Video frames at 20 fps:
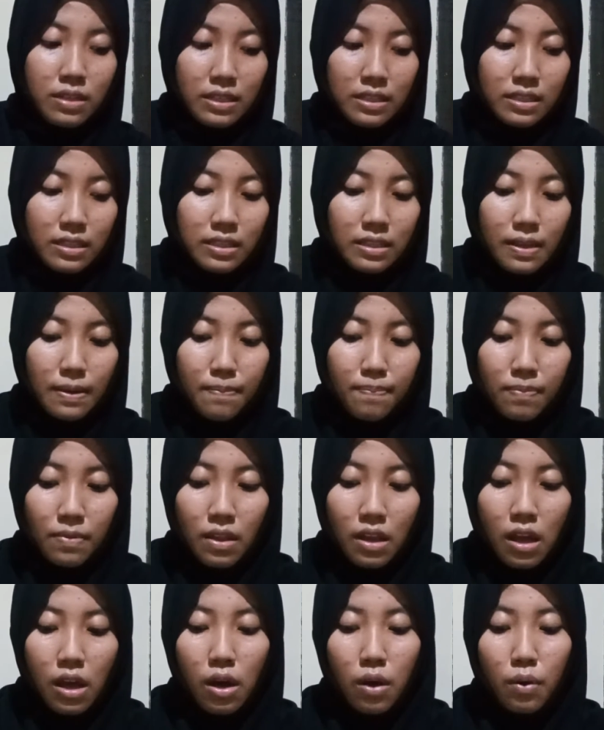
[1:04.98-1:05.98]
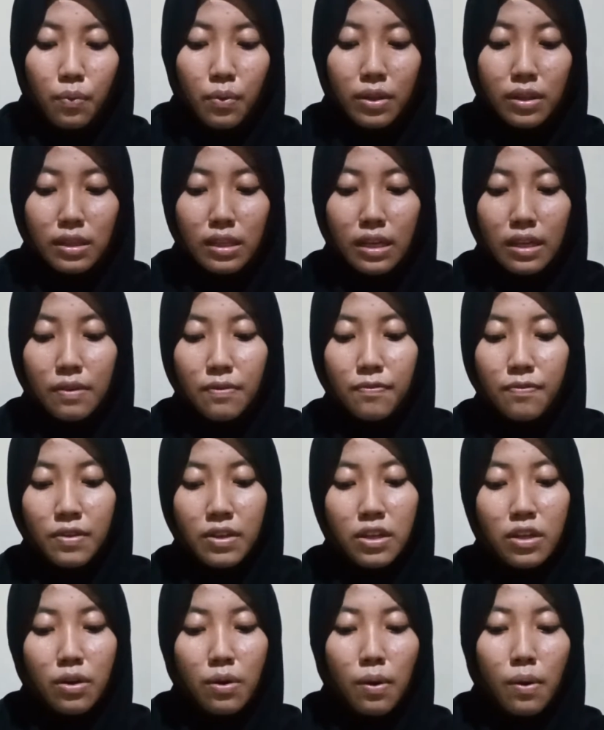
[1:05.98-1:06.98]
this, we'll need a
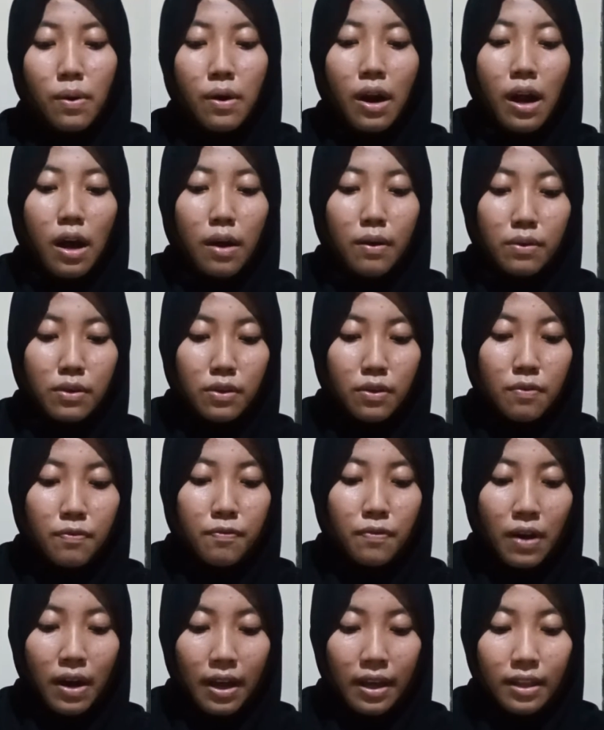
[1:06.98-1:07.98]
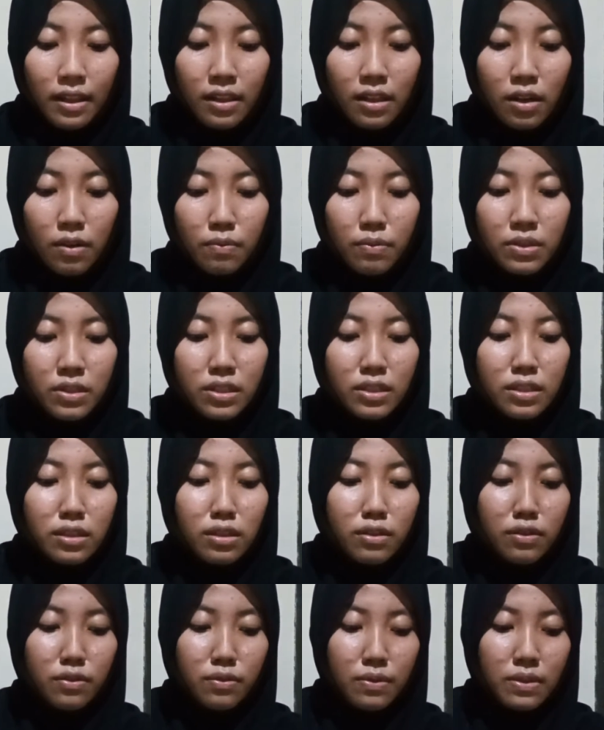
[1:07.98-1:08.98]
video or audio file, which is
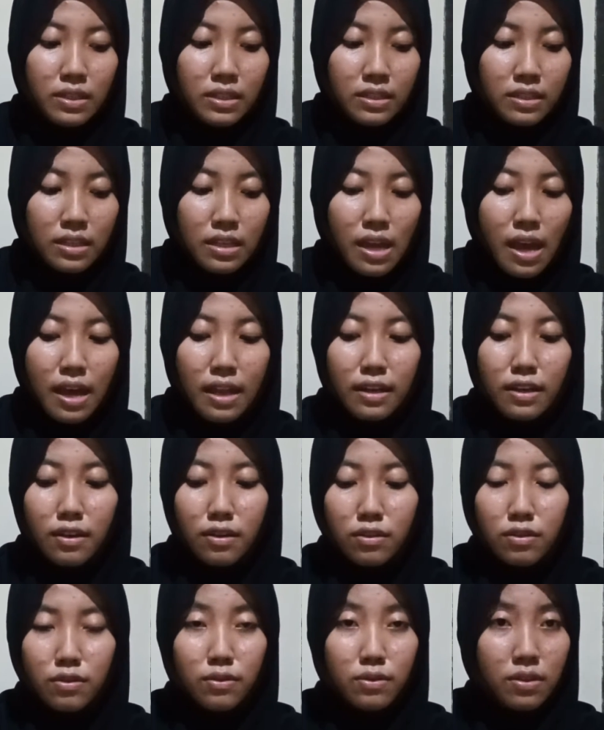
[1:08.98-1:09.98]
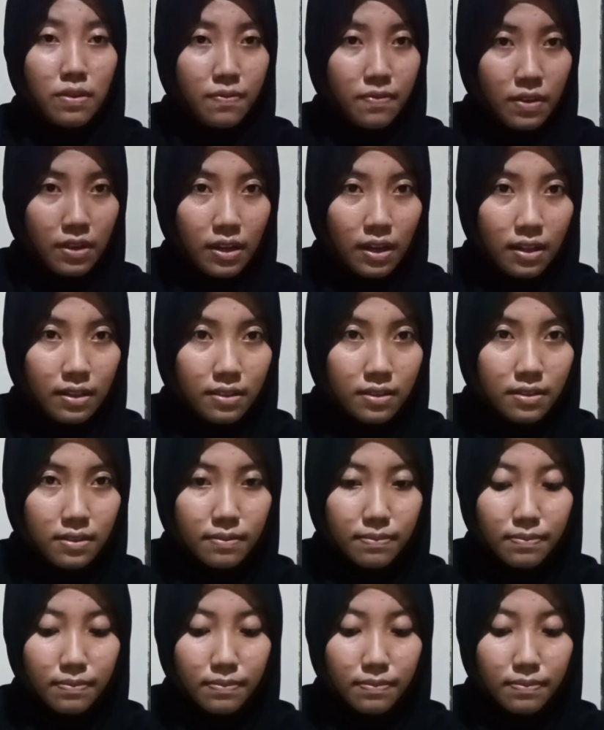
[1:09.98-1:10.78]
not too easy and not too difficult,